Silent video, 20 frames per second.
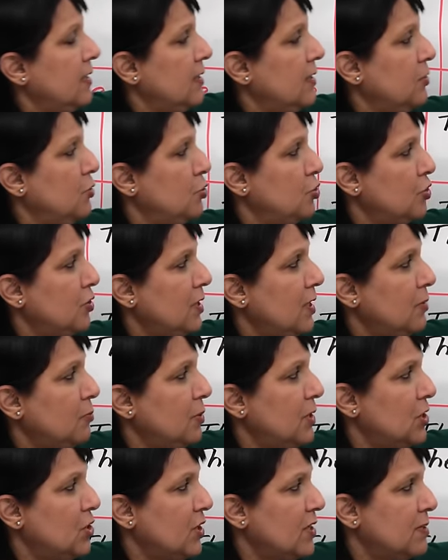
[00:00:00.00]
Usually
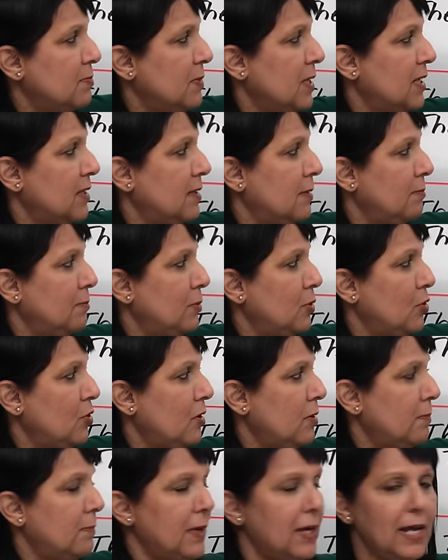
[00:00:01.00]
we just make them
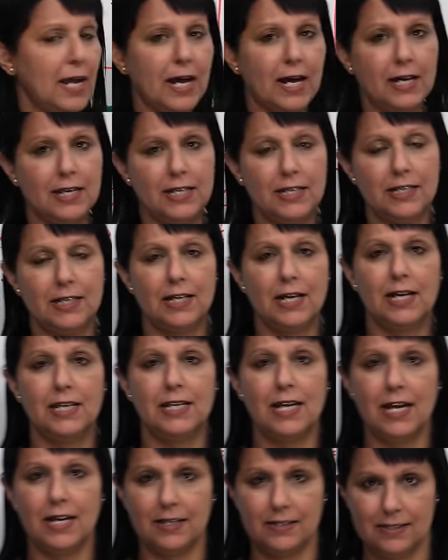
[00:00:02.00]
plural by adding
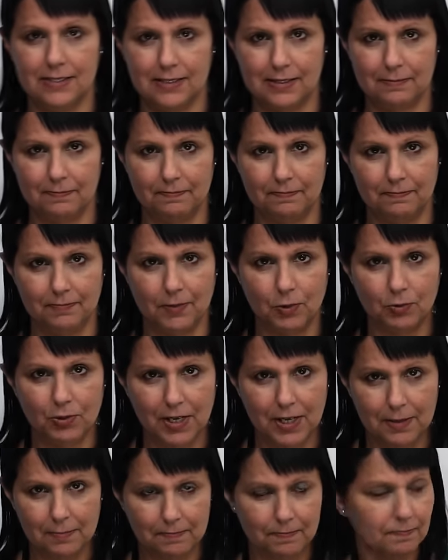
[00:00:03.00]
an S.
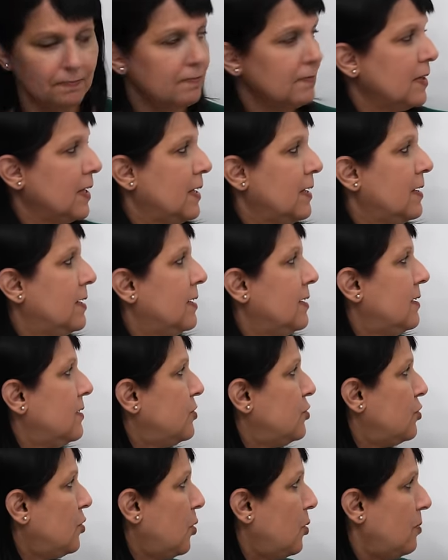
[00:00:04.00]
Okay?
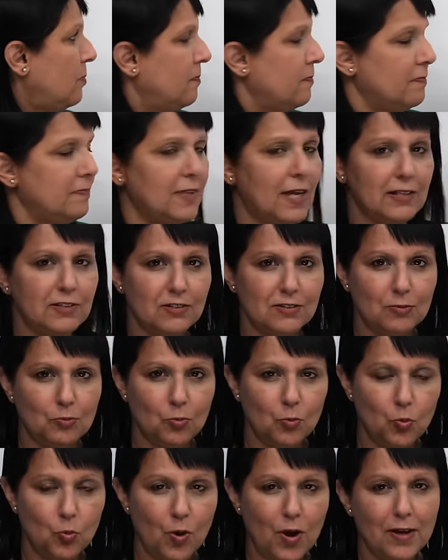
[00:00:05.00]
So that's
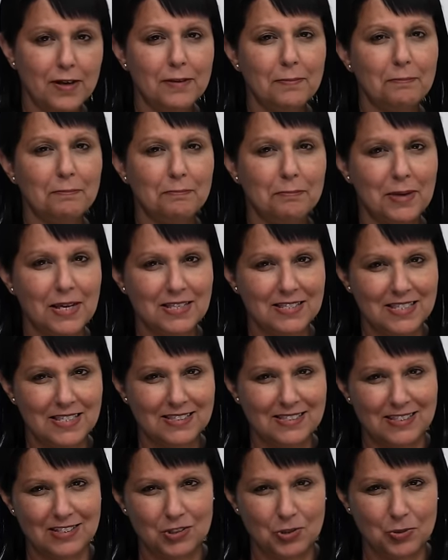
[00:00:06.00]
one
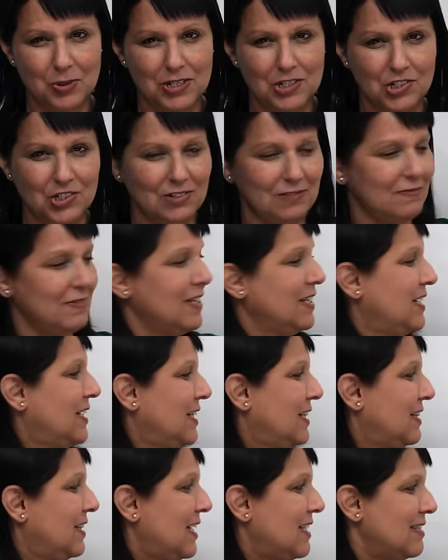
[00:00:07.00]
basic situation.
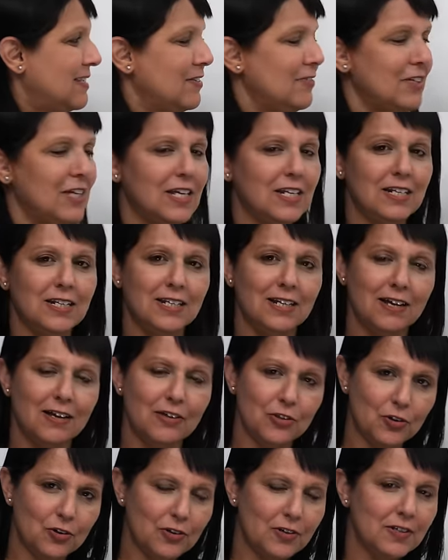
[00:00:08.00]
Let's look at
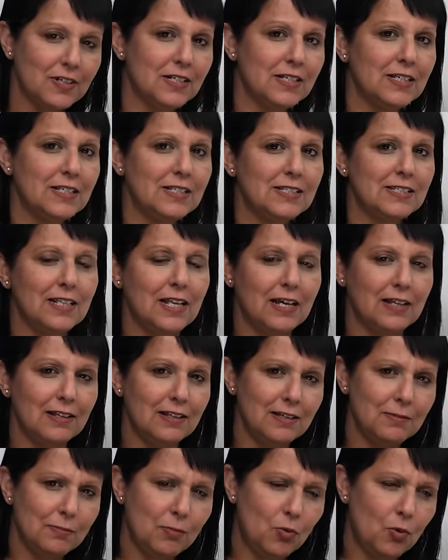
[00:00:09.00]
another
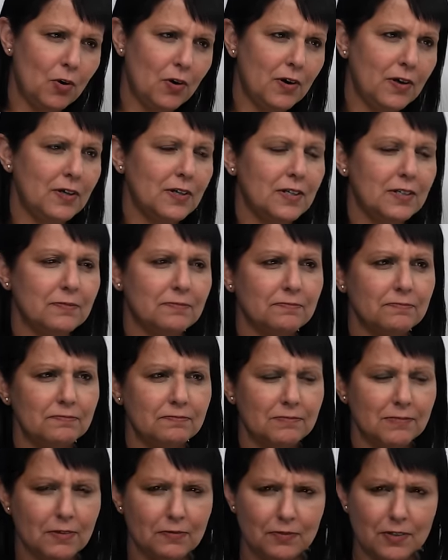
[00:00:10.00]
slightly more
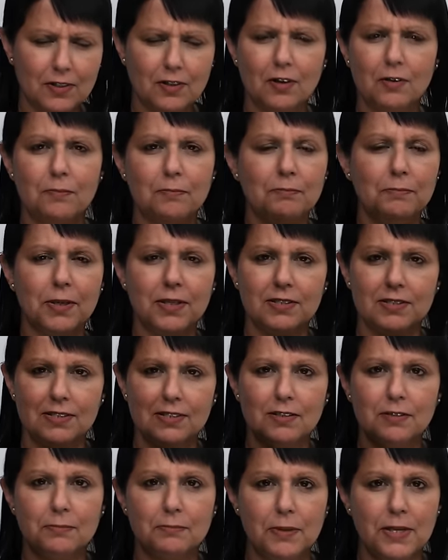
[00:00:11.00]
difficult but
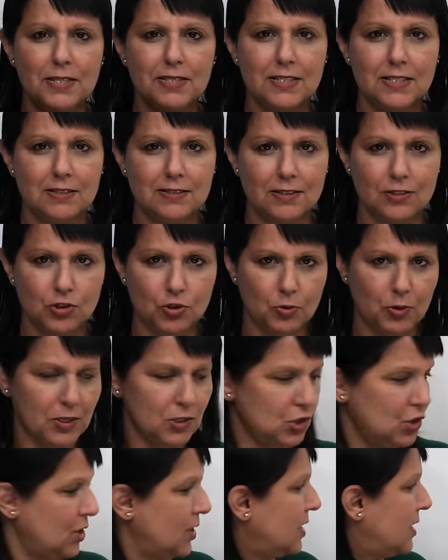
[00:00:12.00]
still basic
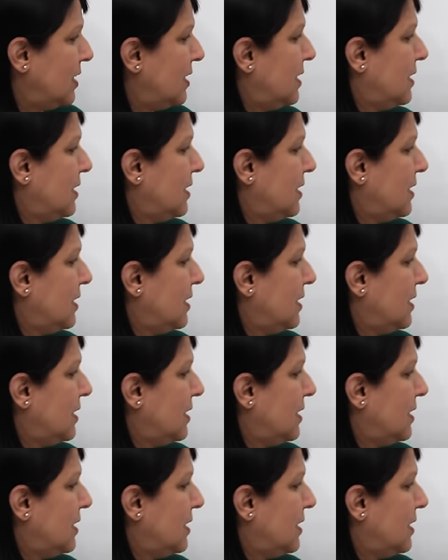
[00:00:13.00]
situation.